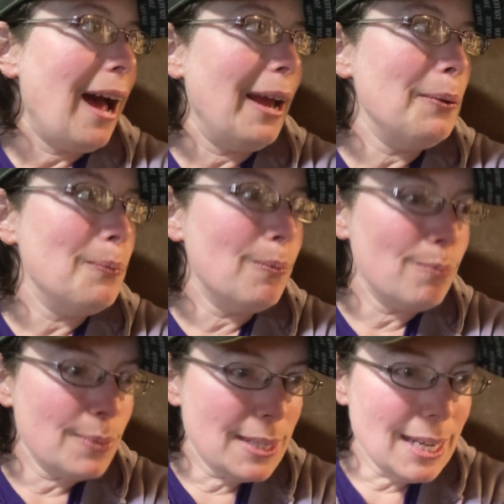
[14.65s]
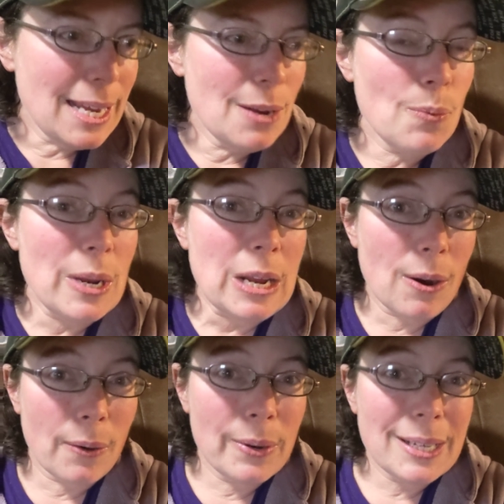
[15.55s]
I see
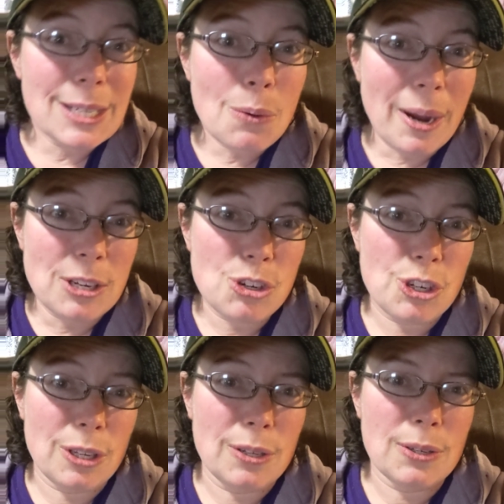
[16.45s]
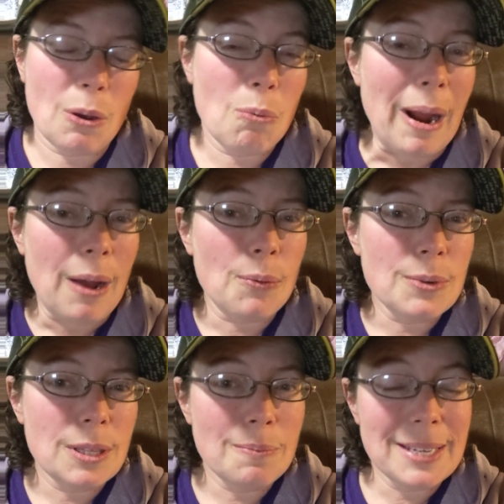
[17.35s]
recurrent questions
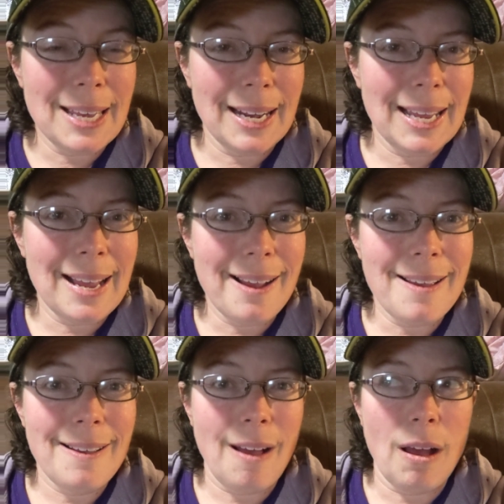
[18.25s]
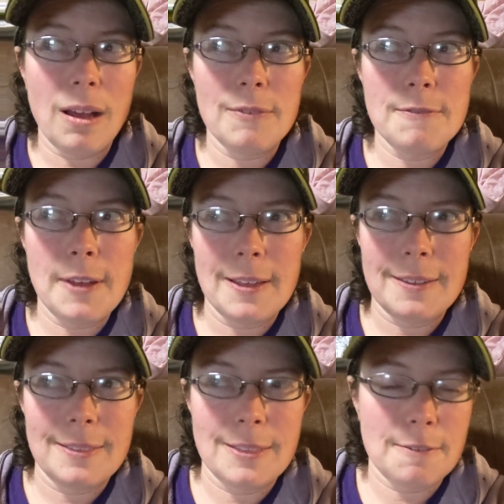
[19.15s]
around the beginning of
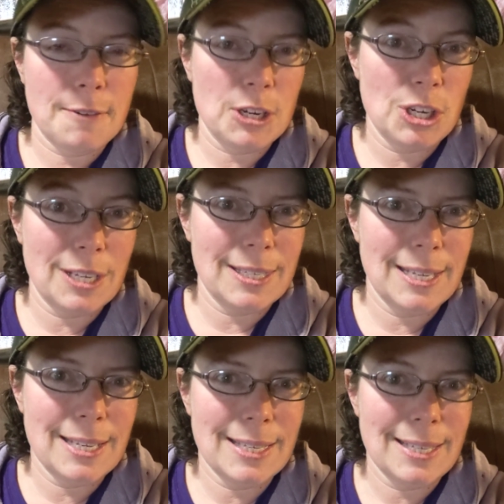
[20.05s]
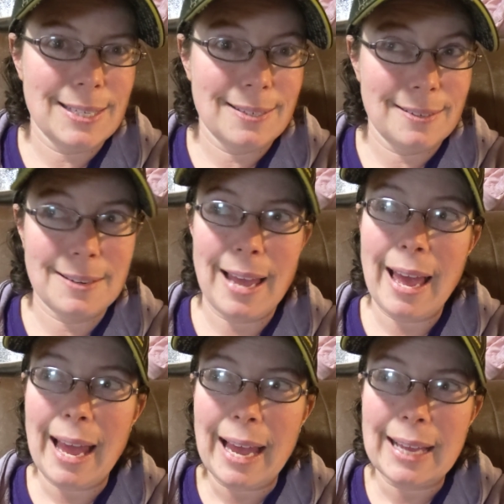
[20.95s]
the freshening season,
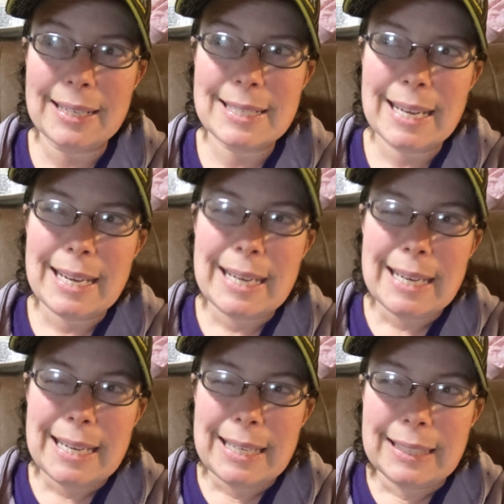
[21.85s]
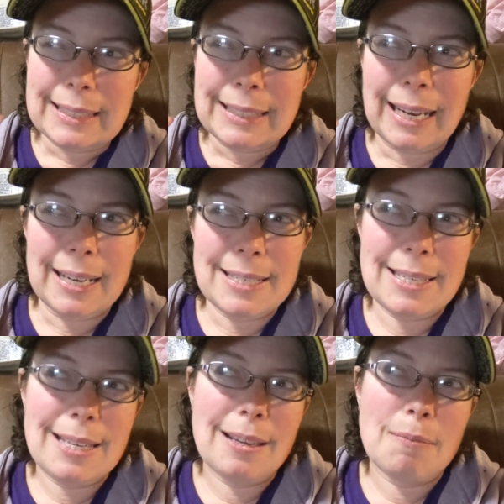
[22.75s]
and I
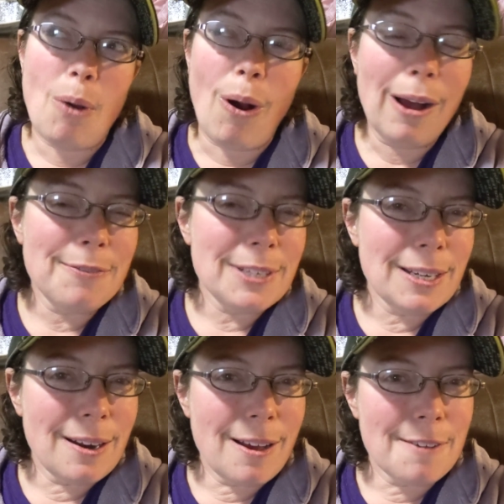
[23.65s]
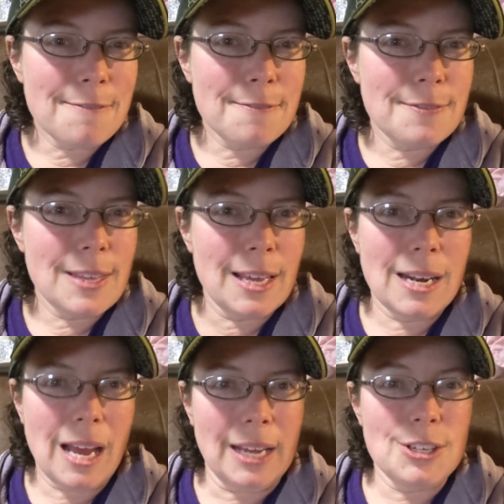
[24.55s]
see them often enough
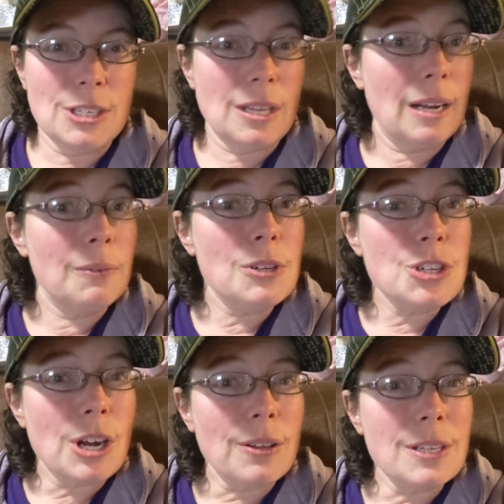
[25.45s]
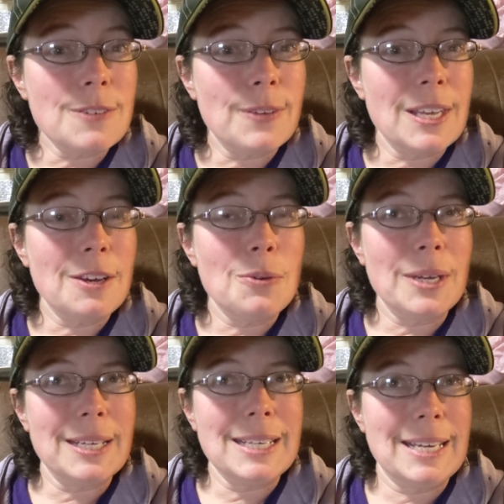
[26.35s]
that I just thought I would share this video
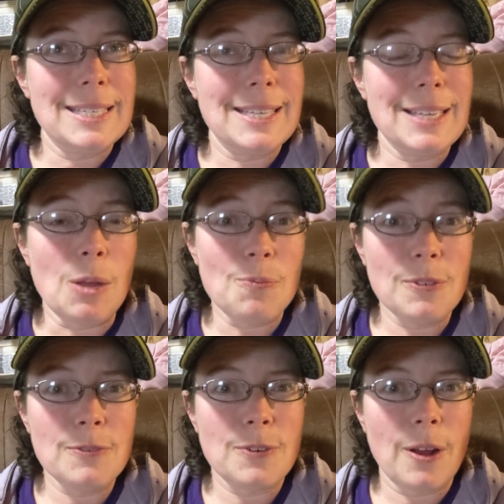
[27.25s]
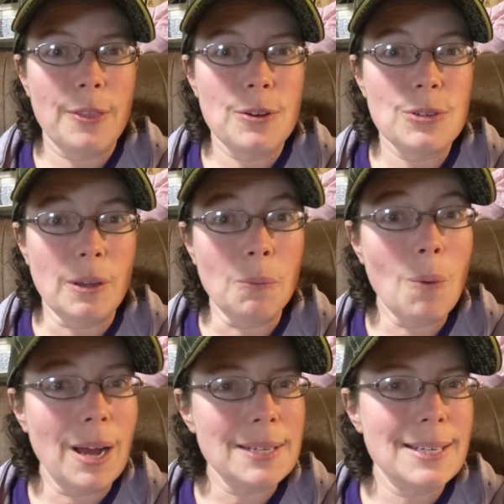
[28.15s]
in case it's helpful for others. I
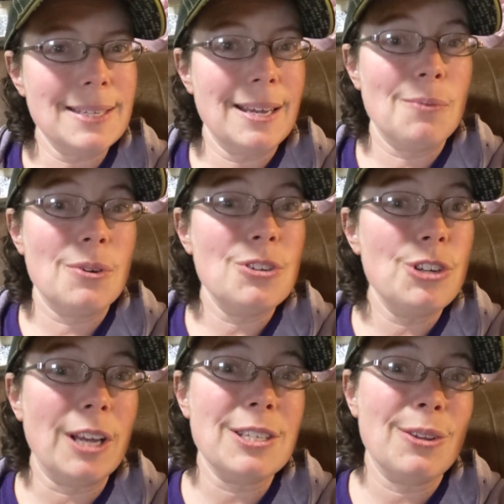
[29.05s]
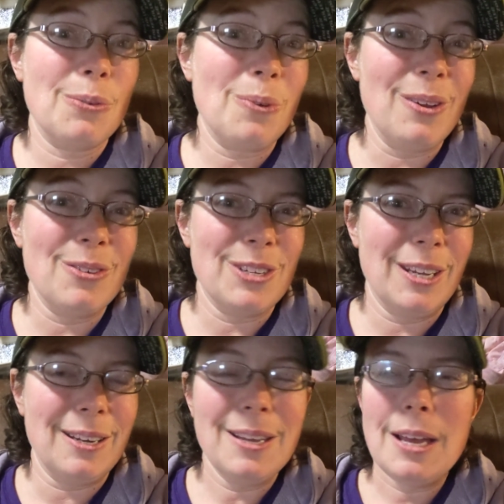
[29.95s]
want to say we're just 3 years
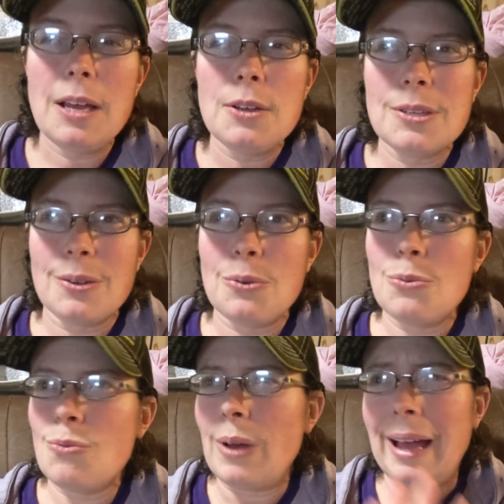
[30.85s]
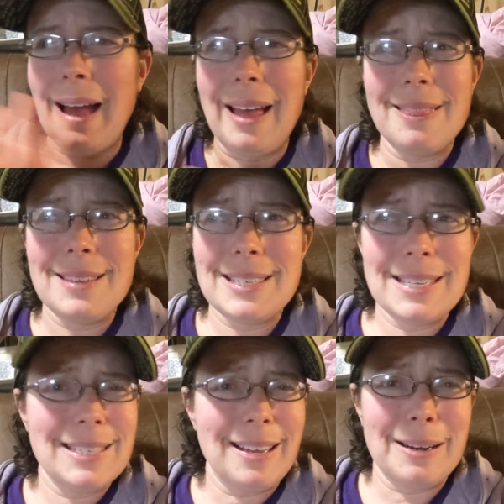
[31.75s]
in, so this
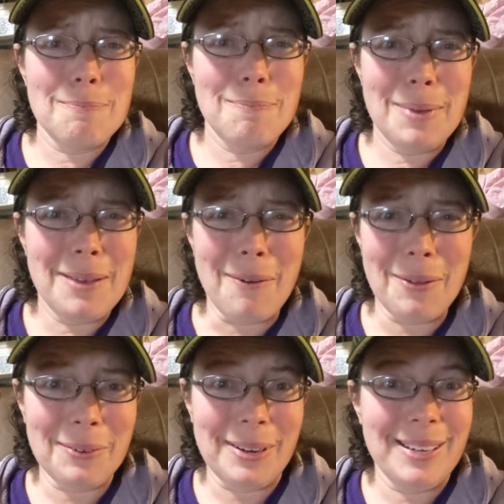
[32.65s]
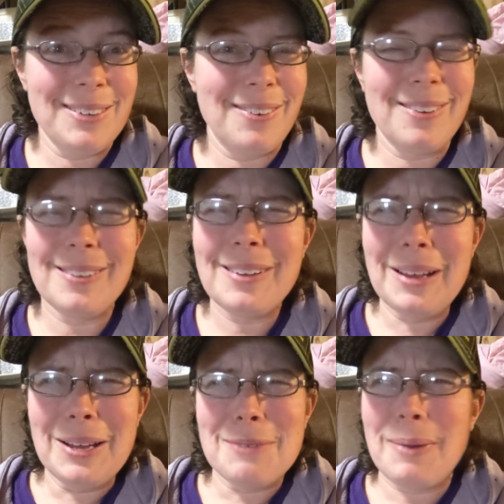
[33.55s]
is not a be-all or end-all
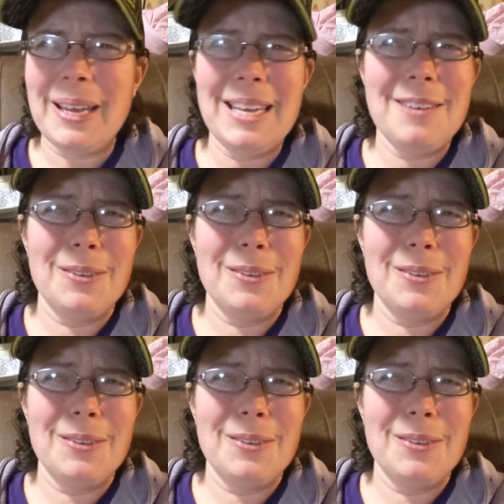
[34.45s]
by